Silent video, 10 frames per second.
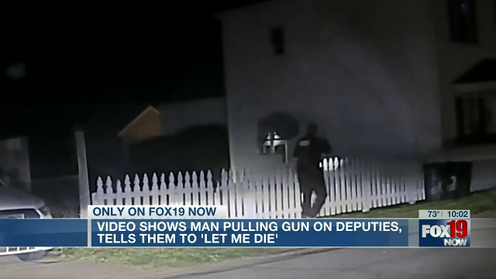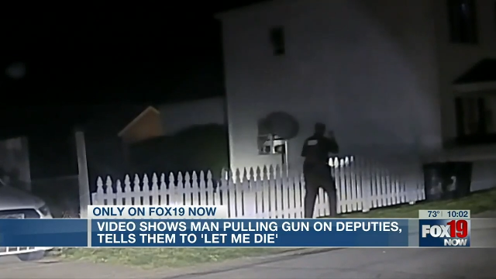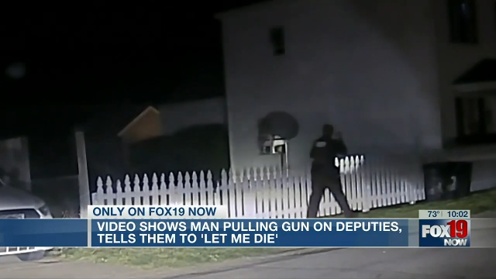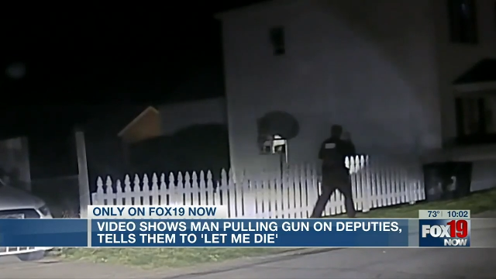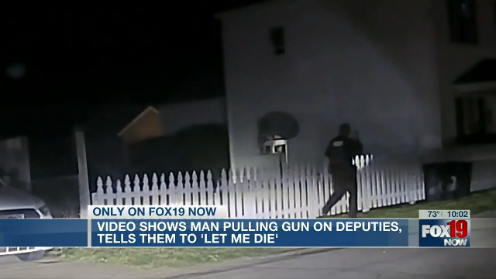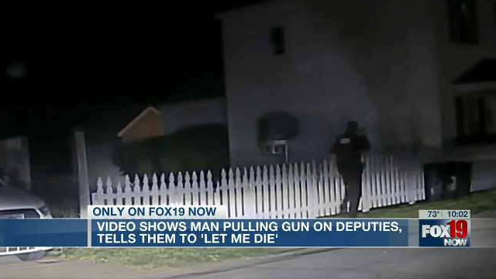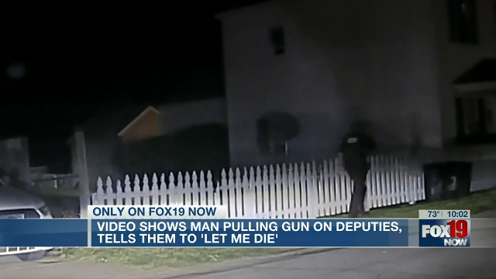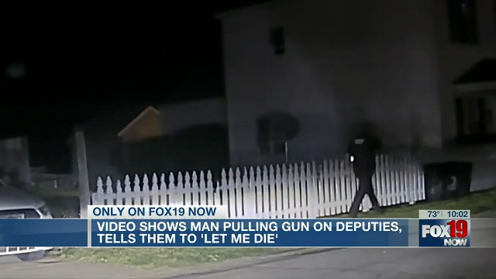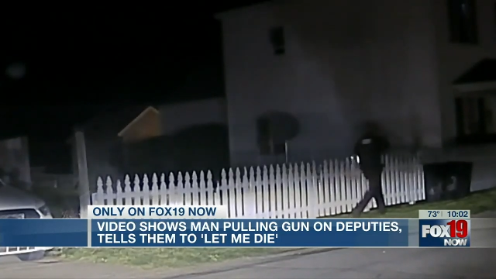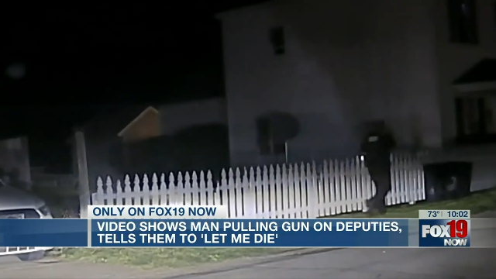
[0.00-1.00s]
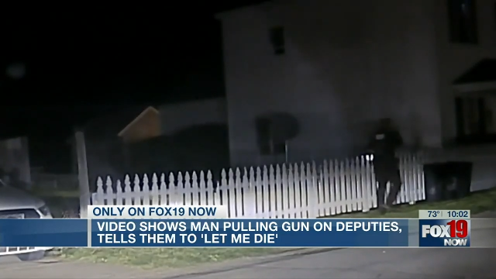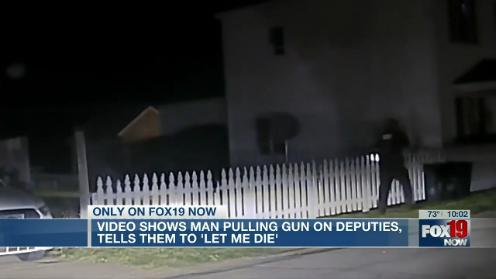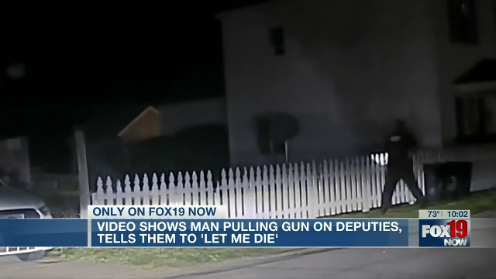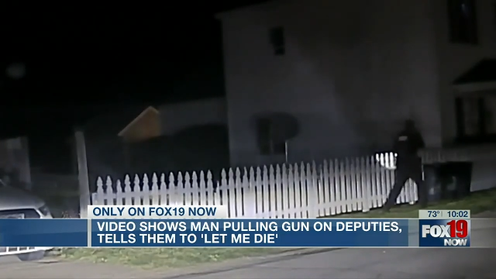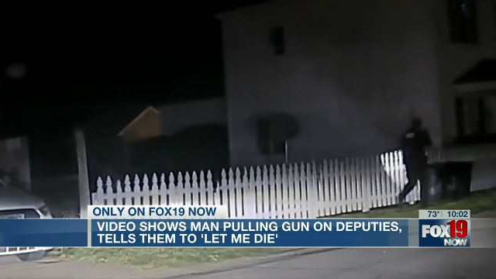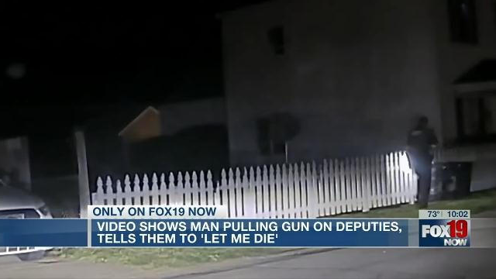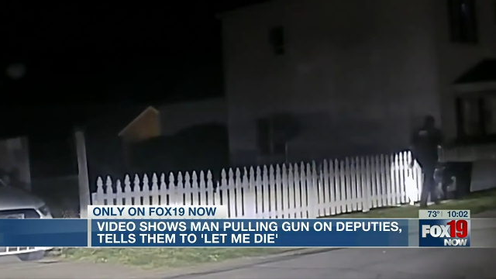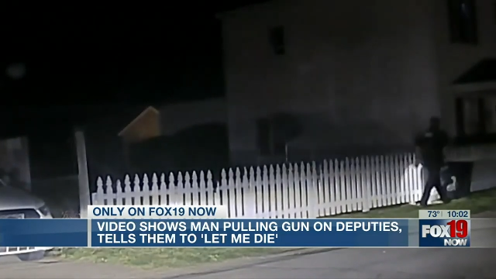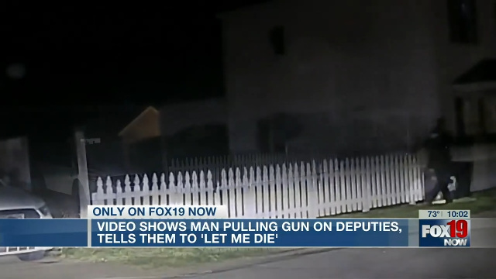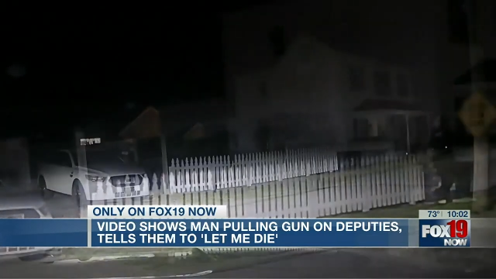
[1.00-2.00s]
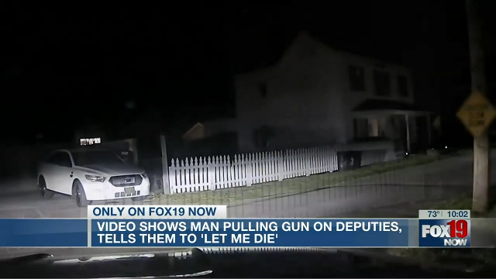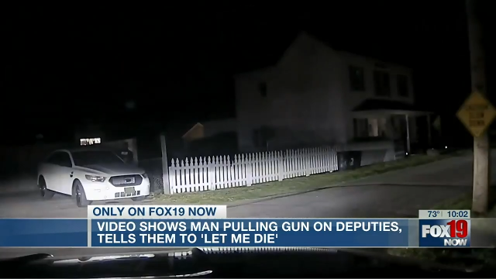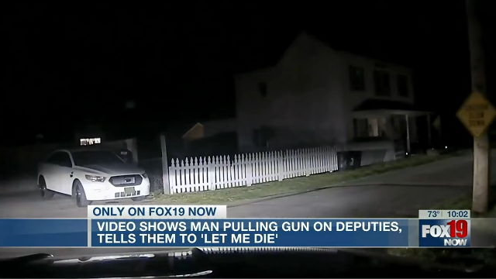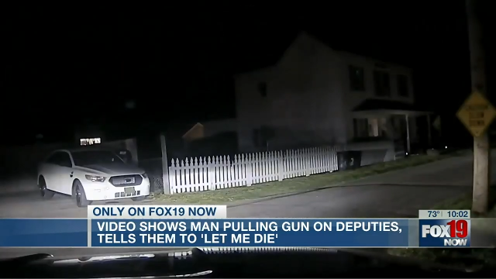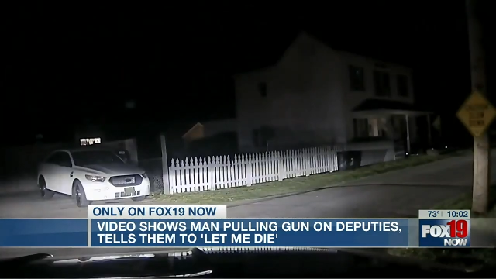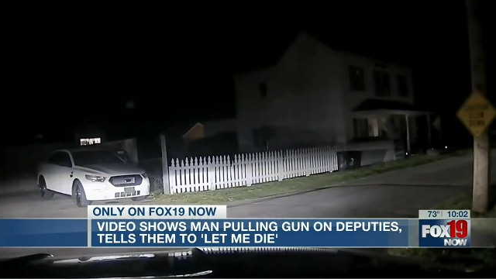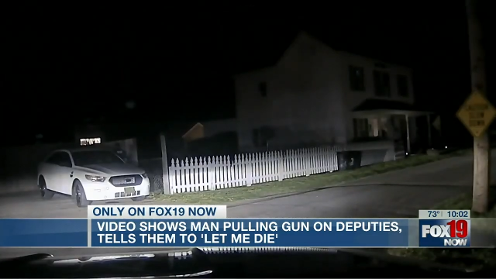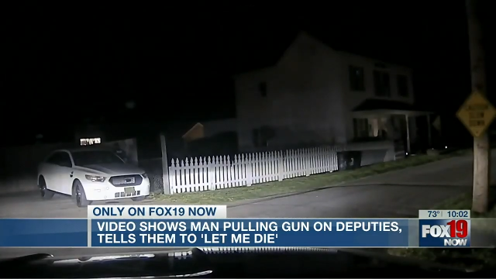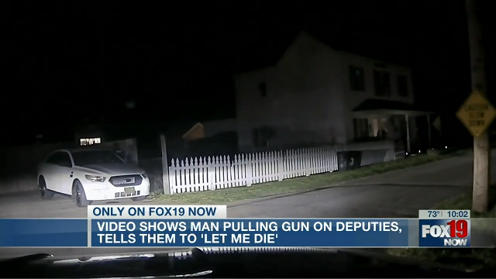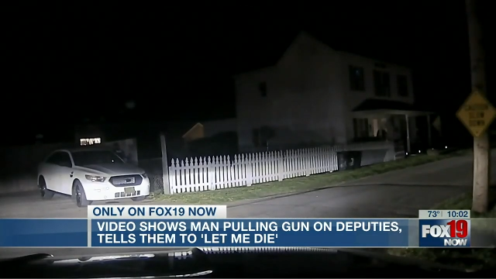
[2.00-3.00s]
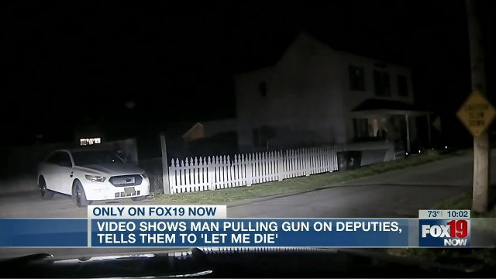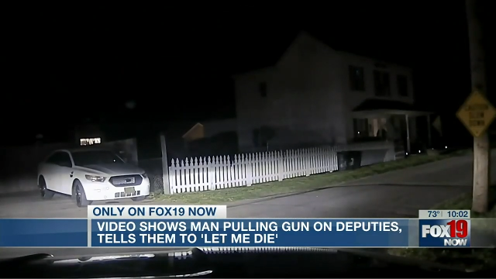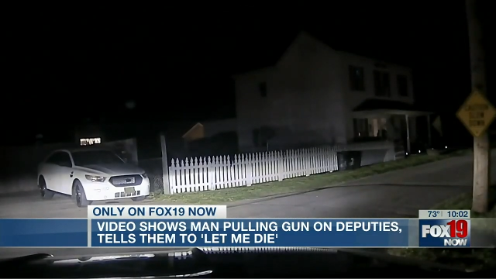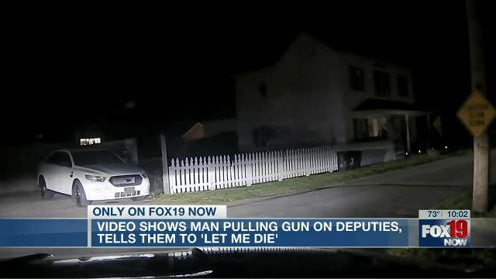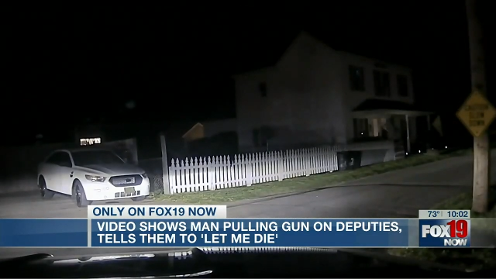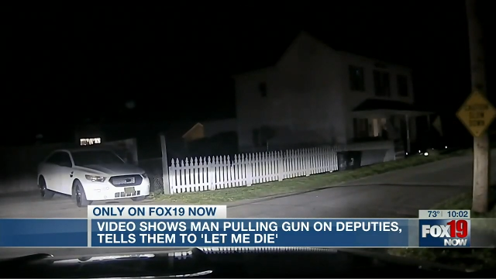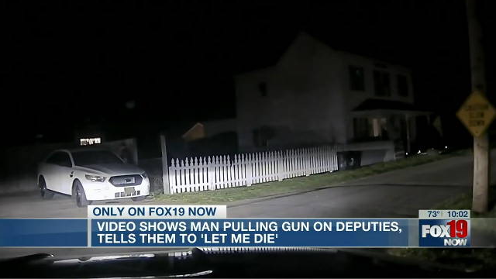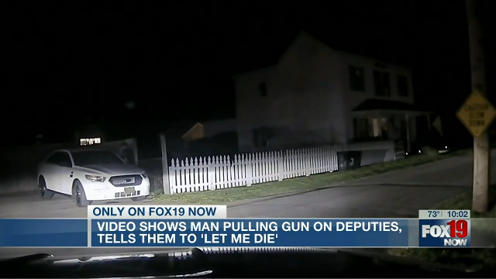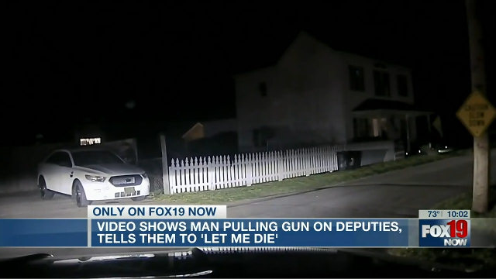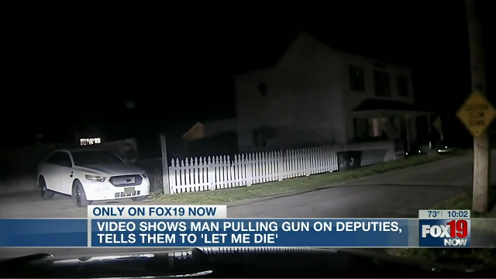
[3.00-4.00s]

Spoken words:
[unreadable: no face in view]